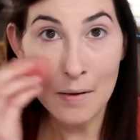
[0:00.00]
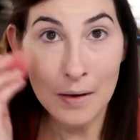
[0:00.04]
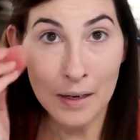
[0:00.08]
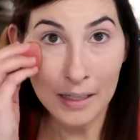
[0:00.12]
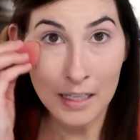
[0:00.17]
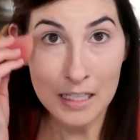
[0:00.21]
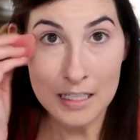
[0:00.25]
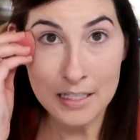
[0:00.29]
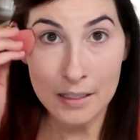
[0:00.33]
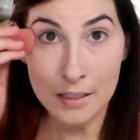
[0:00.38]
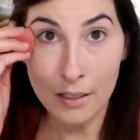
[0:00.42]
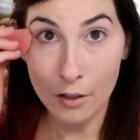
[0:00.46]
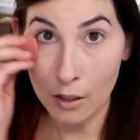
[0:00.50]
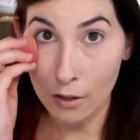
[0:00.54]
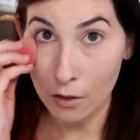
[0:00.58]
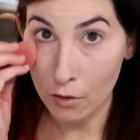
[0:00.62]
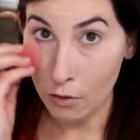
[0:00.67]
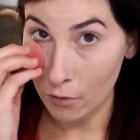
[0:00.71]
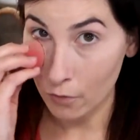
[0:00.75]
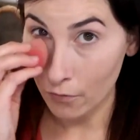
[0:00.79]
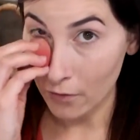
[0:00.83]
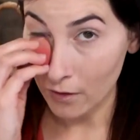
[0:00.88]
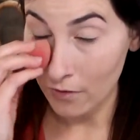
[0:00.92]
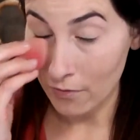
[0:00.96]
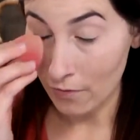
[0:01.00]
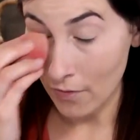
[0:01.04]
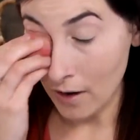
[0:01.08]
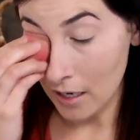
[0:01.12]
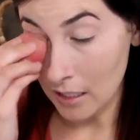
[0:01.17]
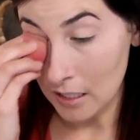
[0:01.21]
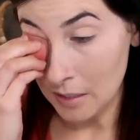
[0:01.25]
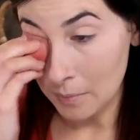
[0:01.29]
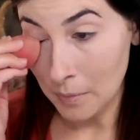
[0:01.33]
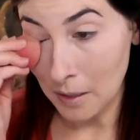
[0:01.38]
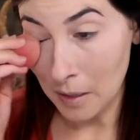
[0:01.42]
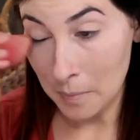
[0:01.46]
I guess another little fun
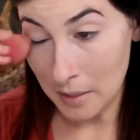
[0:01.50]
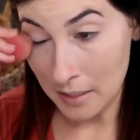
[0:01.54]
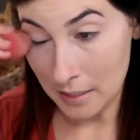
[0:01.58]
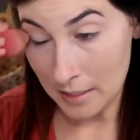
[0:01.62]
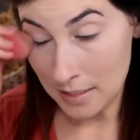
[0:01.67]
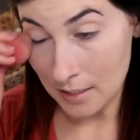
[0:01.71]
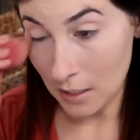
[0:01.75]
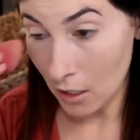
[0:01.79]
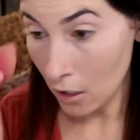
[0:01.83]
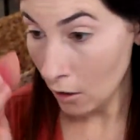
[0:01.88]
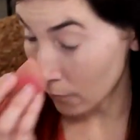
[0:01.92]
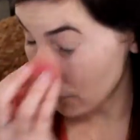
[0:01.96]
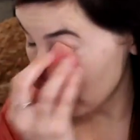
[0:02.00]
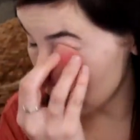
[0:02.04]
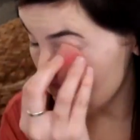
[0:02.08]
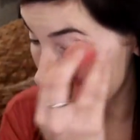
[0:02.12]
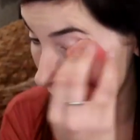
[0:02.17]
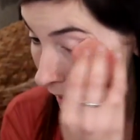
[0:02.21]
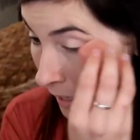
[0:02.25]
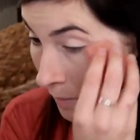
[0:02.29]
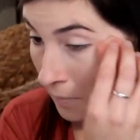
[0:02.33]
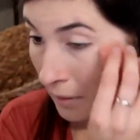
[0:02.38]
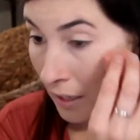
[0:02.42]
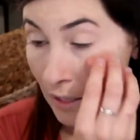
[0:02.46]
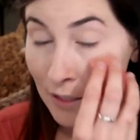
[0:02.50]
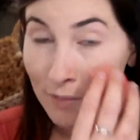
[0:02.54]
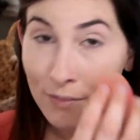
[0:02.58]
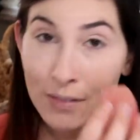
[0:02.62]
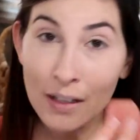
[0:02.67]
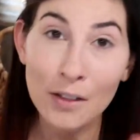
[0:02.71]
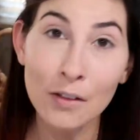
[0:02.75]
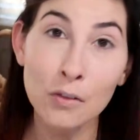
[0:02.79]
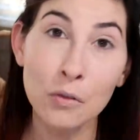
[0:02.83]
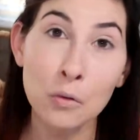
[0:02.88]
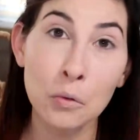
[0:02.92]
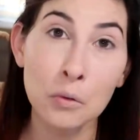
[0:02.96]
fact about myself is I'm kind of
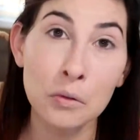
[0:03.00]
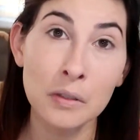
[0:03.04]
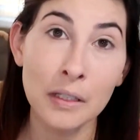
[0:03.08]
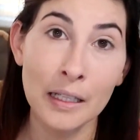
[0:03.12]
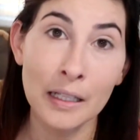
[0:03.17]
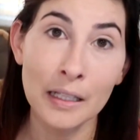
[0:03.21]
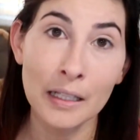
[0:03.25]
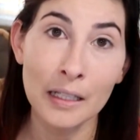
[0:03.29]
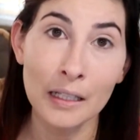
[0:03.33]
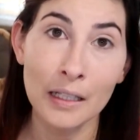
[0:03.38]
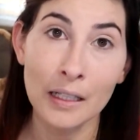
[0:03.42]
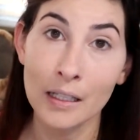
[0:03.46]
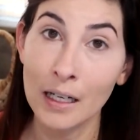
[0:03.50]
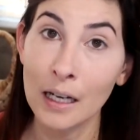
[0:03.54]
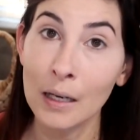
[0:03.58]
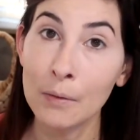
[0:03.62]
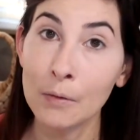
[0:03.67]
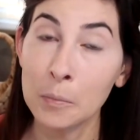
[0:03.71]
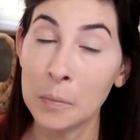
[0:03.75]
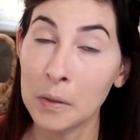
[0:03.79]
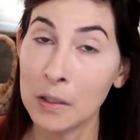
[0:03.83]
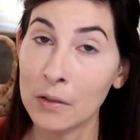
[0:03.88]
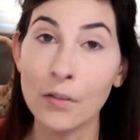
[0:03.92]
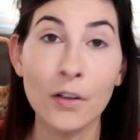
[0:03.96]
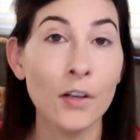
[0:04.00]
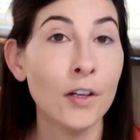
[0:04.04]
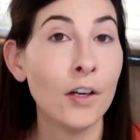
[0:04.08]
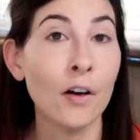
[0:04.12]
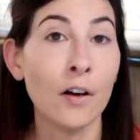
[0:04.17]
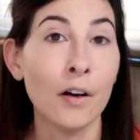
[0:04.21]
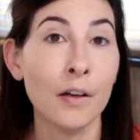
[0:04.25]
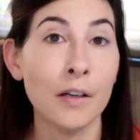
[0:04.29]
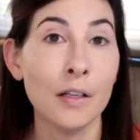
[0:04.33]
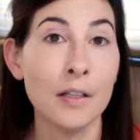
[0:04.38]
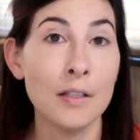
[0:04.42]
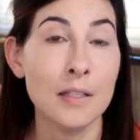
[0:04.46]
like an old lady, and I will be very
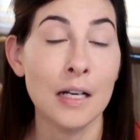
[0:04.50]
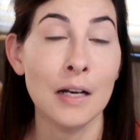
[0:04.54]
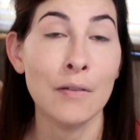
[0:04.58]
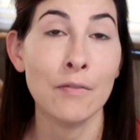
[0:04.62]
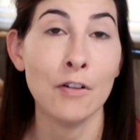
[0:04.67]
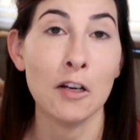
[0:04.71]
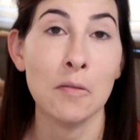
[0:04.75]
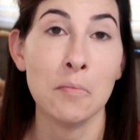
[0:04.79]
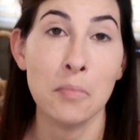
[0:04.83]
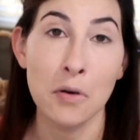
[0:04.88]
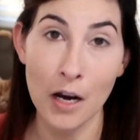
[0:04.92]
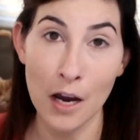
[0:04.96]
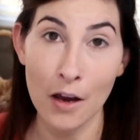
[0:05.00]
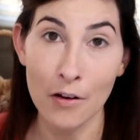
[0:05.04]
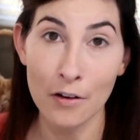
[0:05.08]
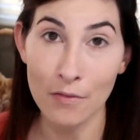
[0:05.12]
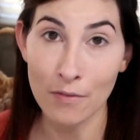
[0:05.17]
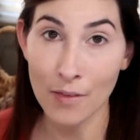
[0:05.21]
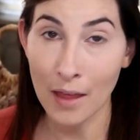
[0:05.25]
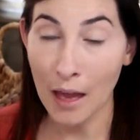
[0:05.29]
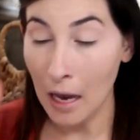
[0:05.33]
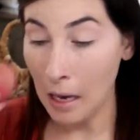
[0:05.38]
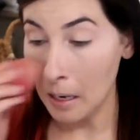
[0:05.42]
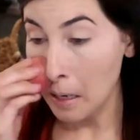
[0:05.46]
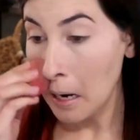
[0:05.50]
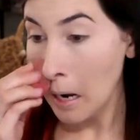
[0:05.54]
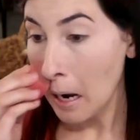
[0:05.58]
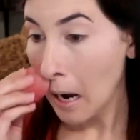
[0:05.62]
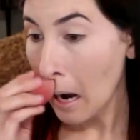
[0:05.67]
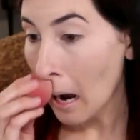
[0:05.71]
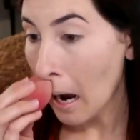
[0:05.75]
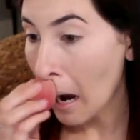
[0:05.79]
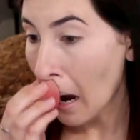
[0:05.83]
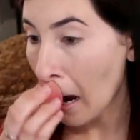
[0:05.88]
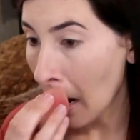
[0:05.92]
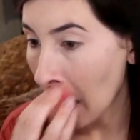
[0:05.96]
honest, and I'm very proud of that.
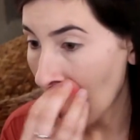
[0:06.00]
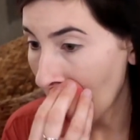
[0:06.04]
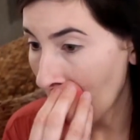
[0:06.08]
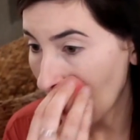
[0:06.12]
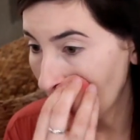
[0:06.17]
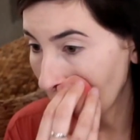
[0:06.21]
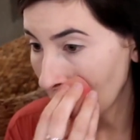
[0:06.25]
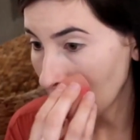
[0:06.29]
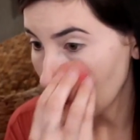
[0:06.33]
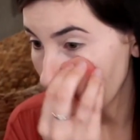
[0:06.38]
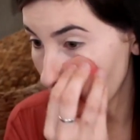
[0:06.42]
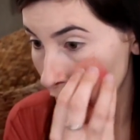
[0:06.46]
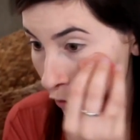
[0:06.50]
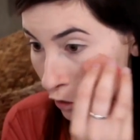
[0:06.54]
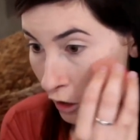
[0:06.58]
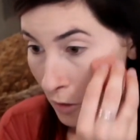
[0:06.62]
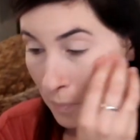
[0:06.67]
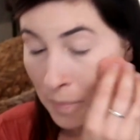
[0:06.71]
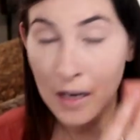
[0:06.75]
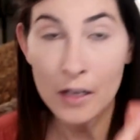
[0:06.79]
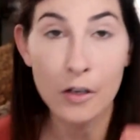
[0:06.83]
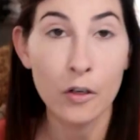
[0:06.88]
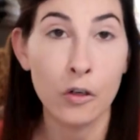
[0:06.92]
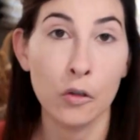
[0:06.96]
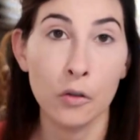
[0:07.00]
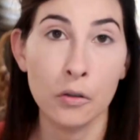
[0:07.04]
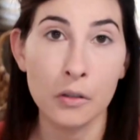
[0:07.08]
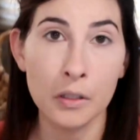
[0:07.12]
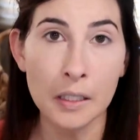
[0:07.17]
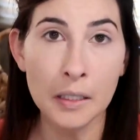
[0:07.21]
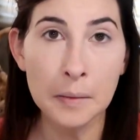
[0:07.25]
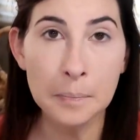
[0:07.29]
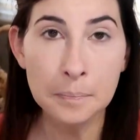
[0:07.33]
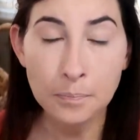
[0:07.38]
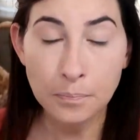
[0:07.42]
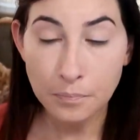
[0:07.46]
I go to bed
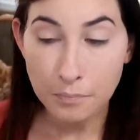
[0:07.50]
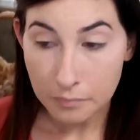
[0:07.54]
early.